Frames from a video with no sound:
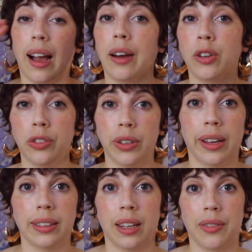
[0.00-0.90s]
I don't know if you
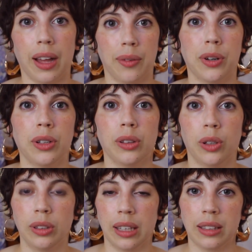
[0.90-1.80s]
guys have ever
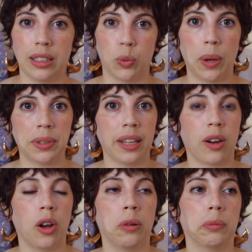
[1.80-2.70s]
looked at this
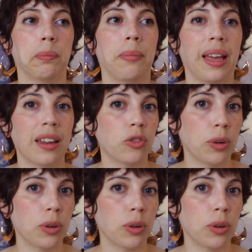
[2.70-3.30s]
website called Man